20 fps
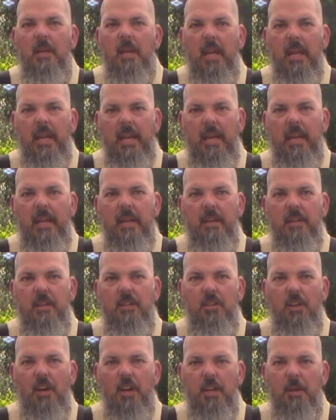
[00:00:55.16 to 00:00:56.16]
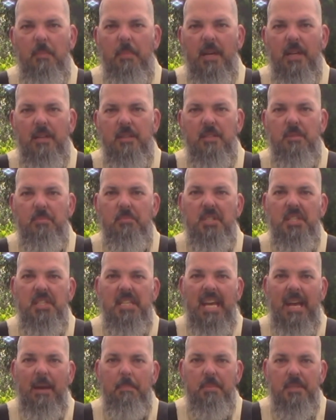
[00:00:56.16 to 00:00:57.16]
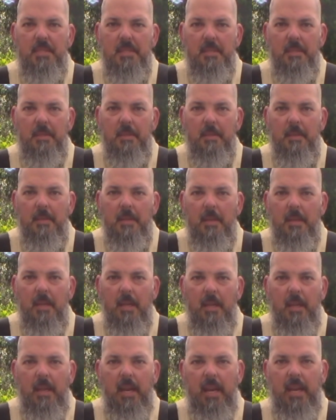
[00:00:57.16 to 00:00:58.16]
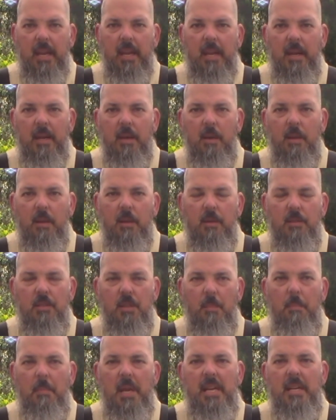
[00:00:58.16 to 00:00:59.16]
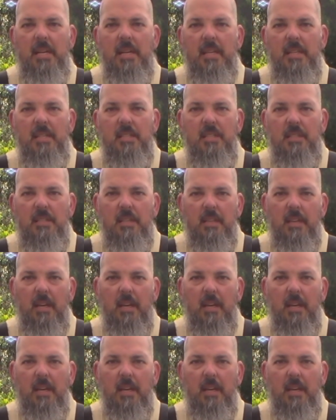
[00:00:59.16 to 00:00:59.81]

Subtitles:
and talk about some steps and some maintenance